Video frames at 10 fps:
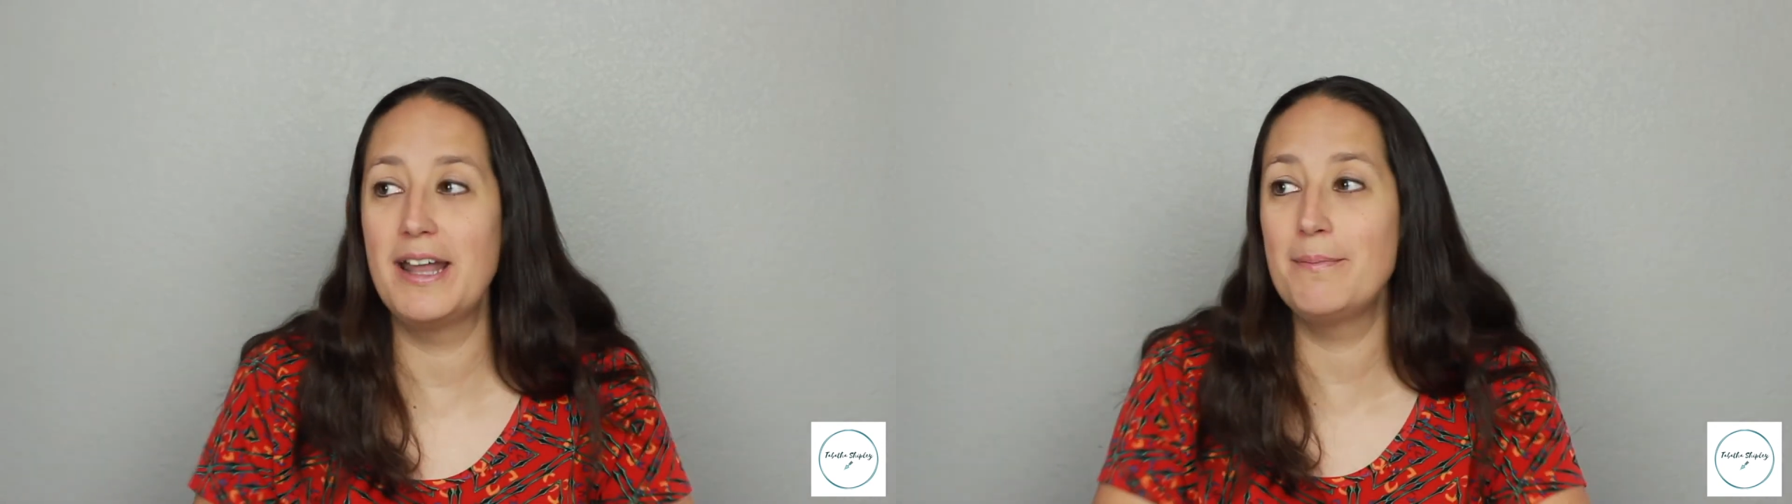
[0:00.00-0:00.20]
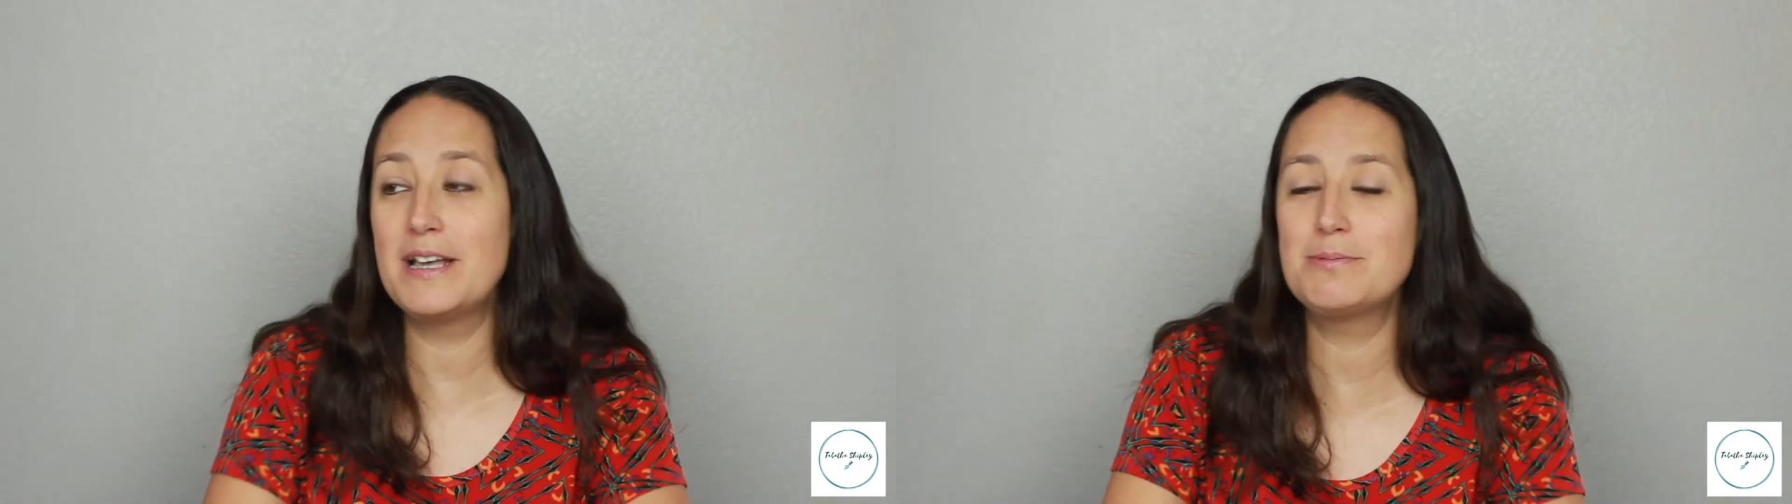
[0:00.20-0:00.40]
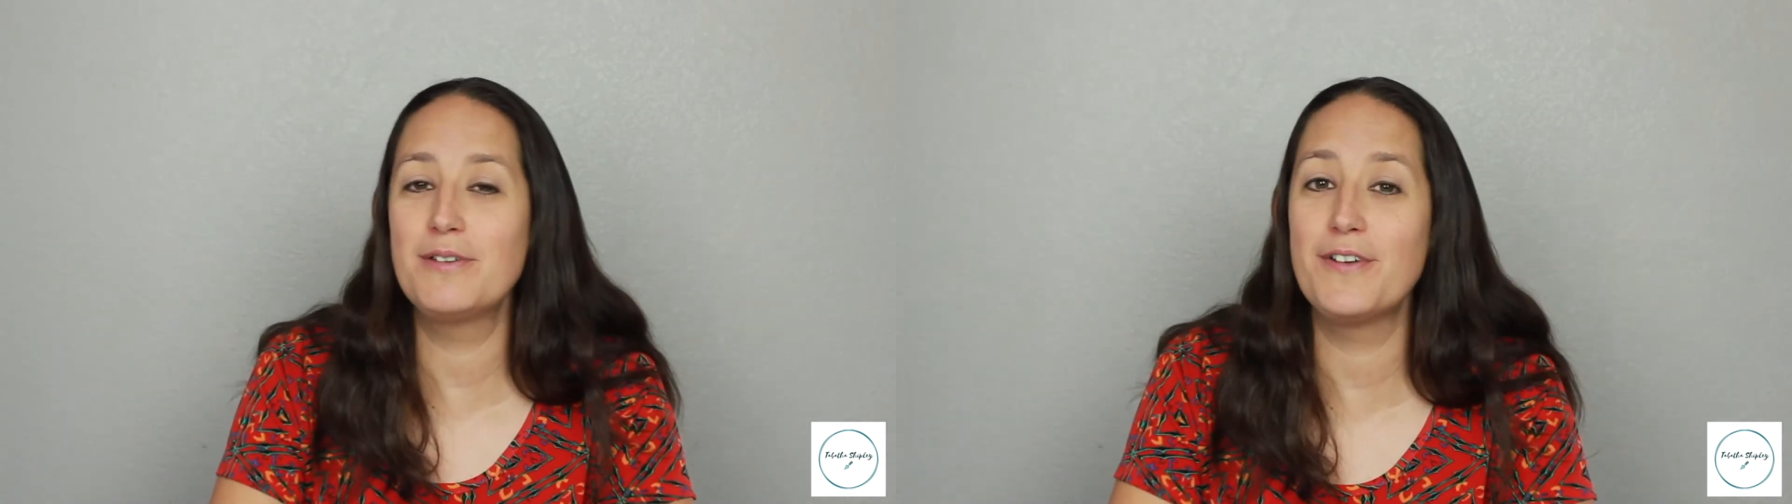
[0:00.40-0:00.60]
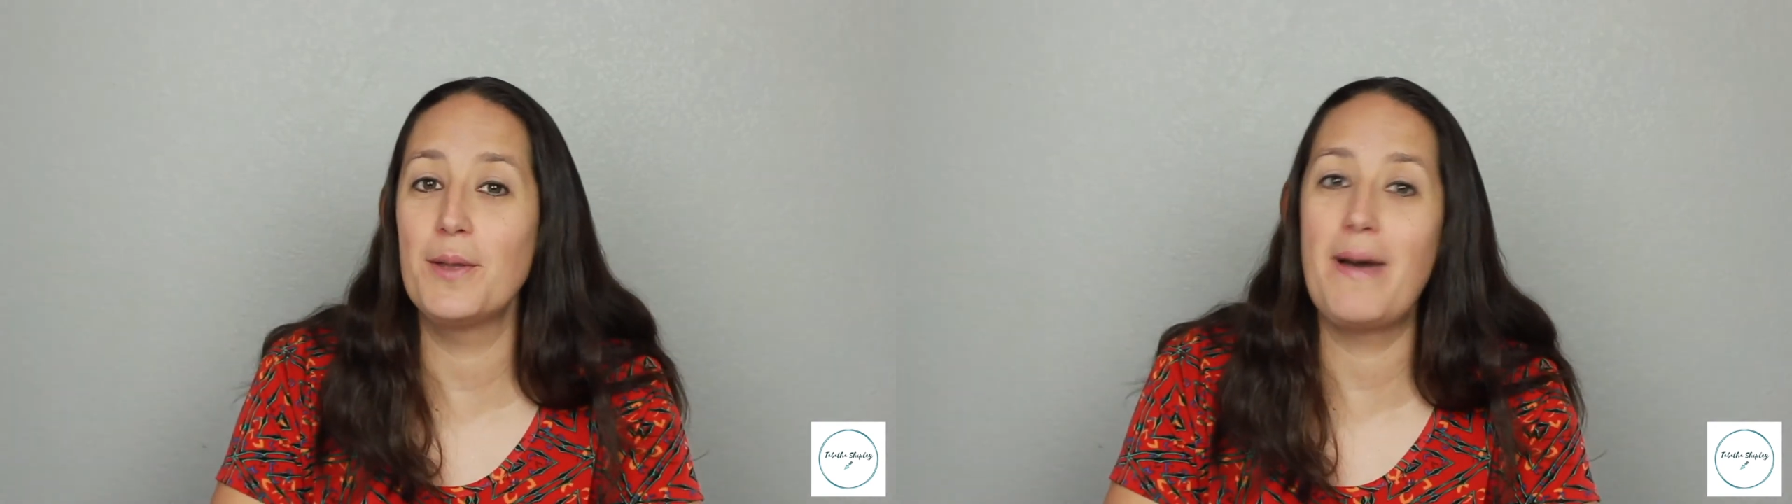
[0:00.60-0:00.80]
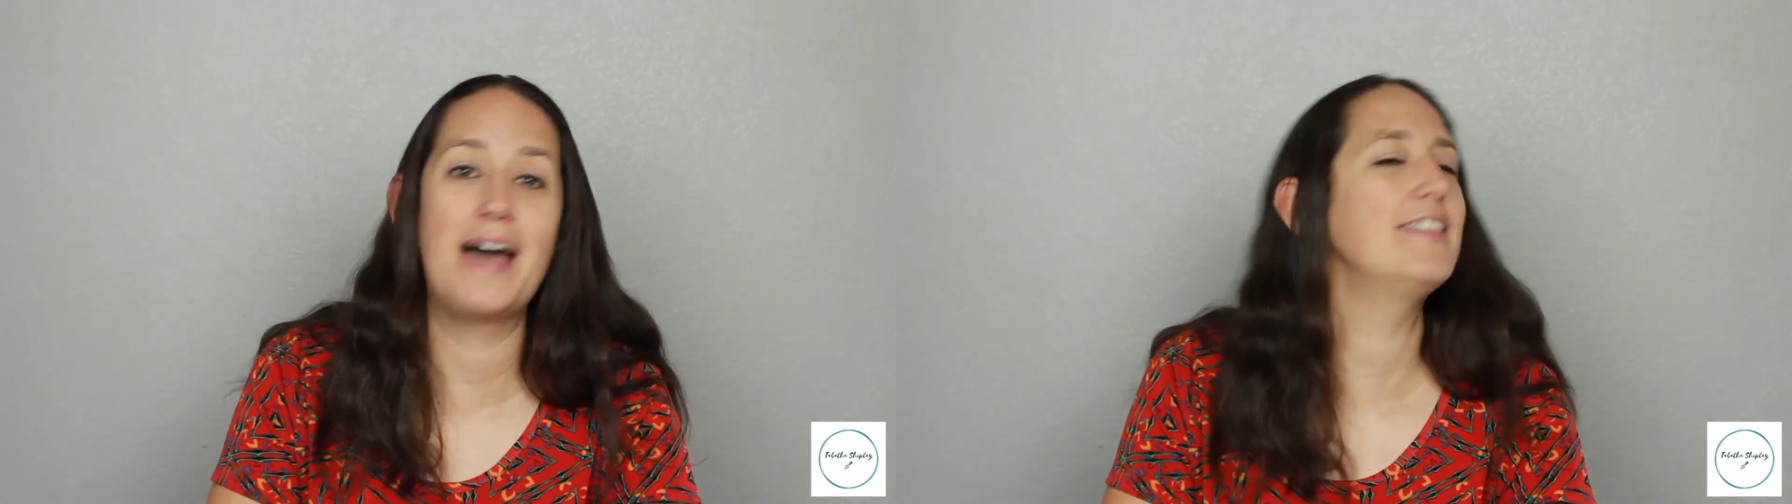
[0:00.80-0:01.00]
And it makes me
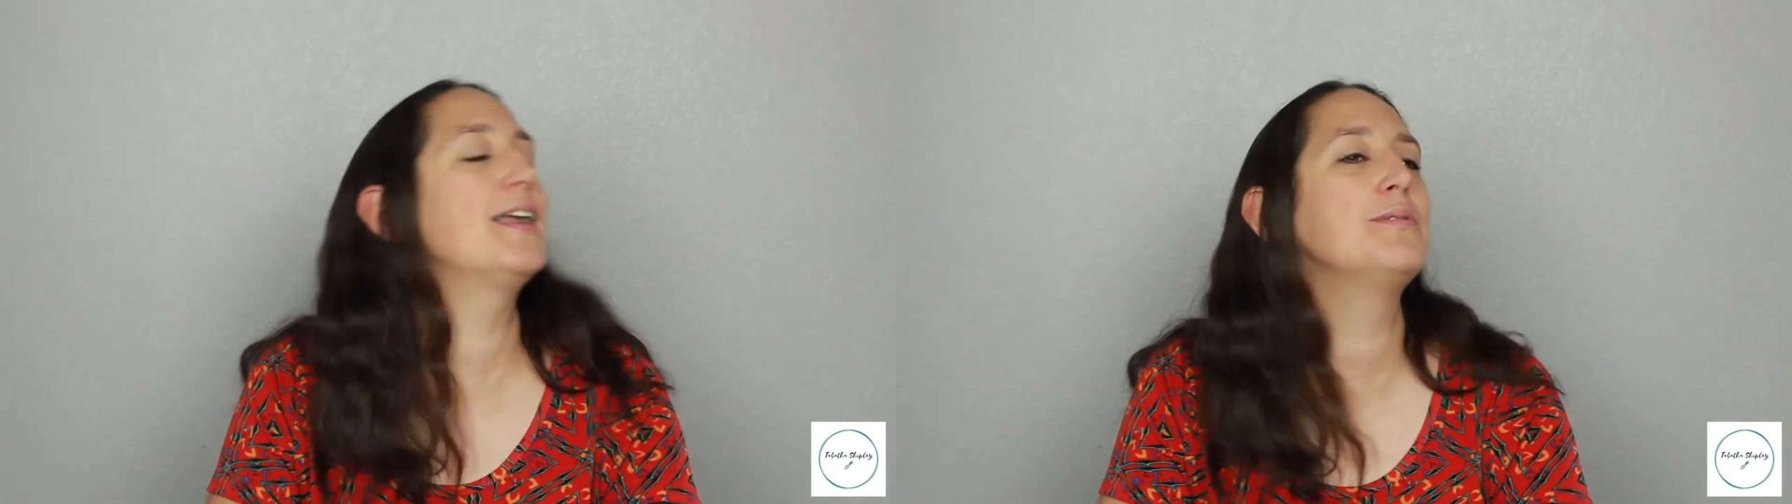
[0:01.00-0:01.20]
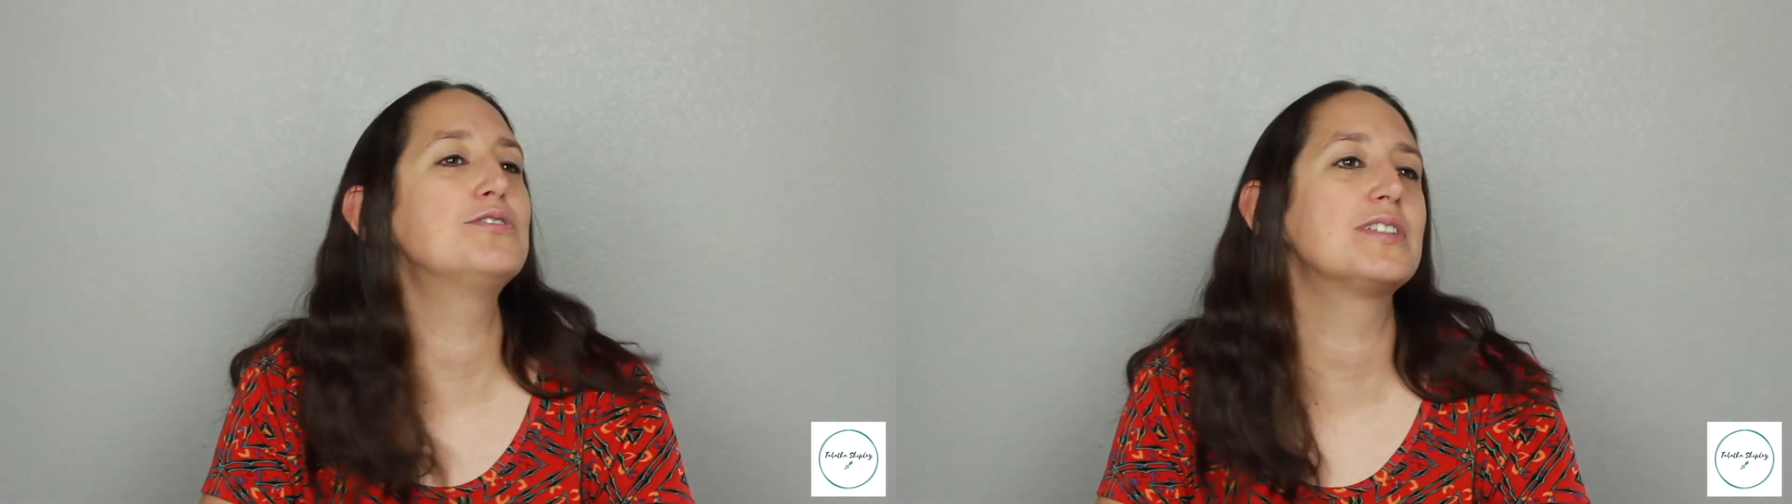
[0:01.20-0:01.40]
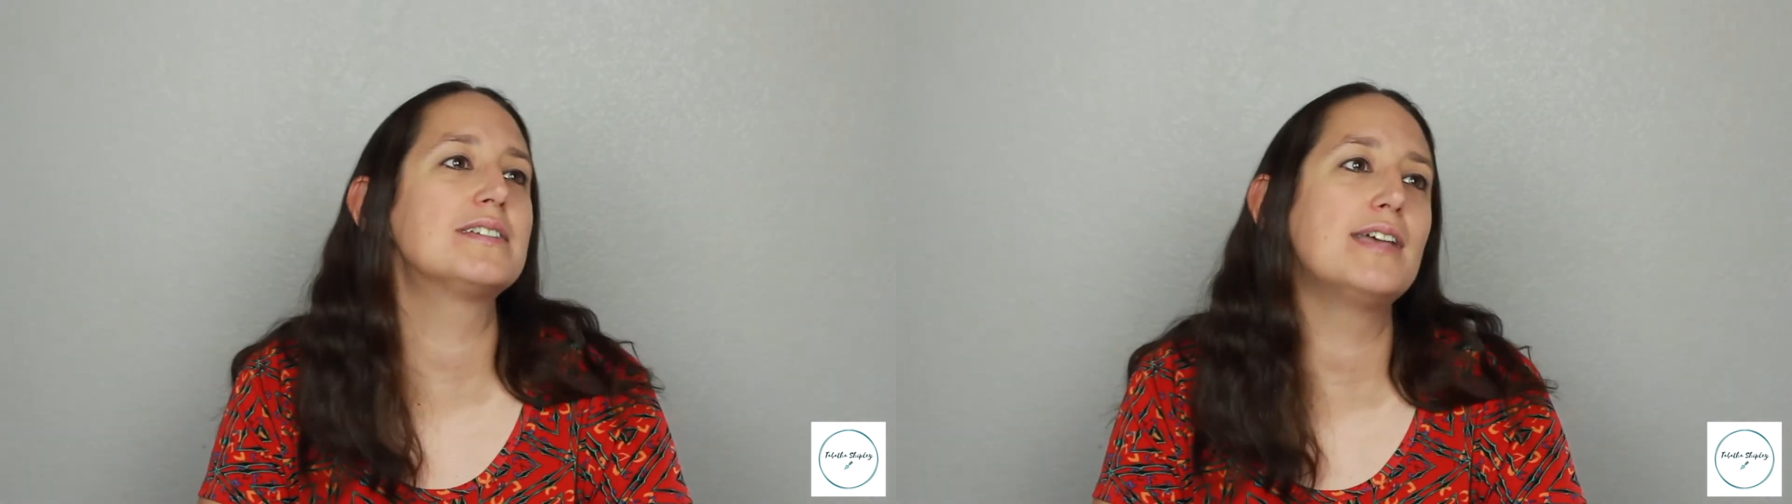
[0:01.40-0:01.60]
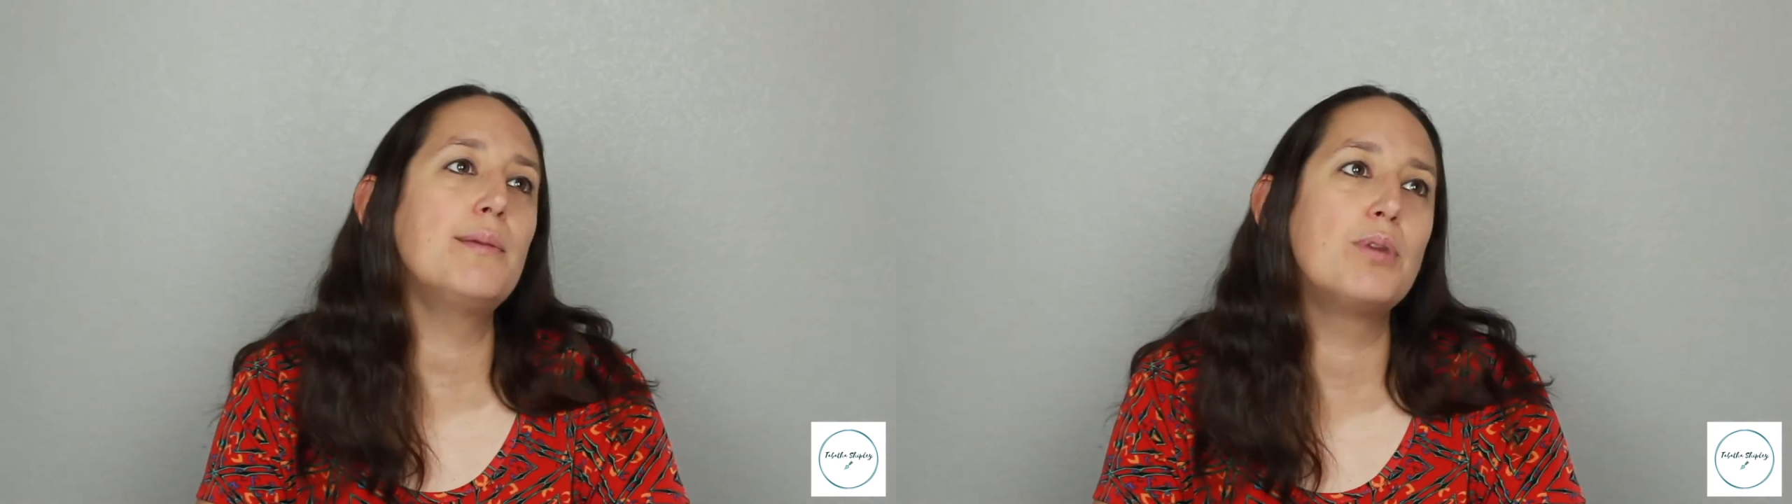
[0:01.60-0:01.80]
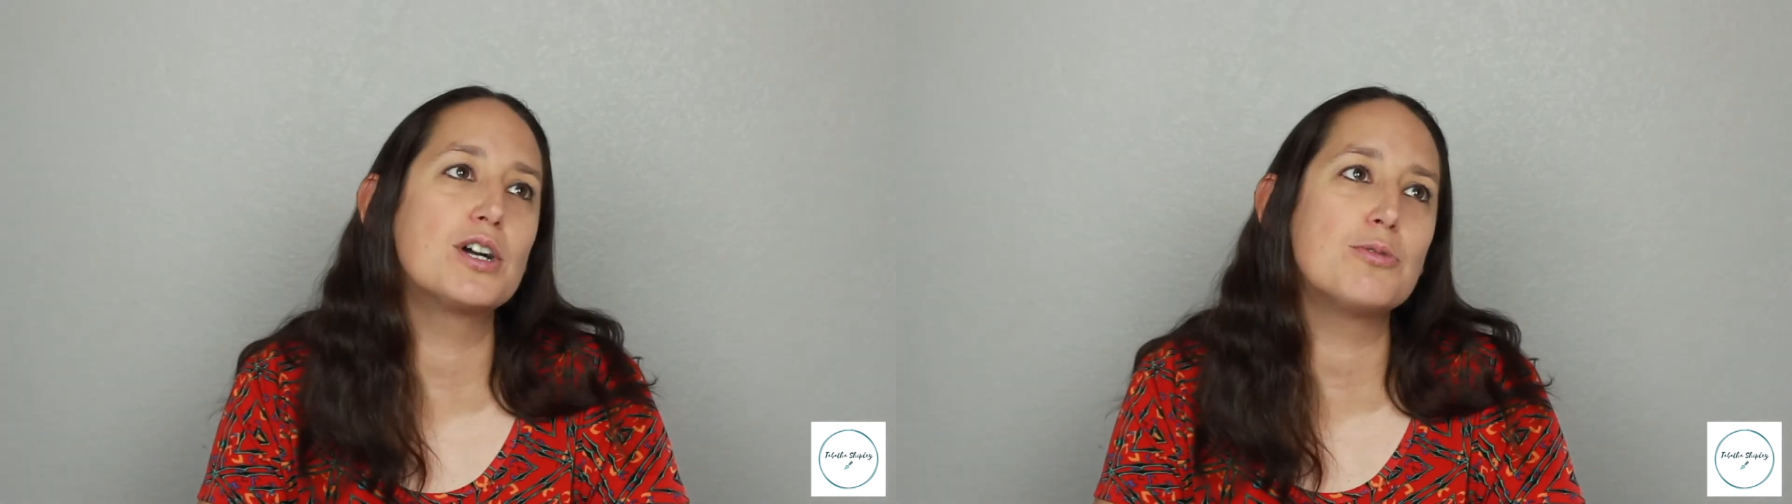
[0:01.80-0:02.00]
feel bad that I'm using the same book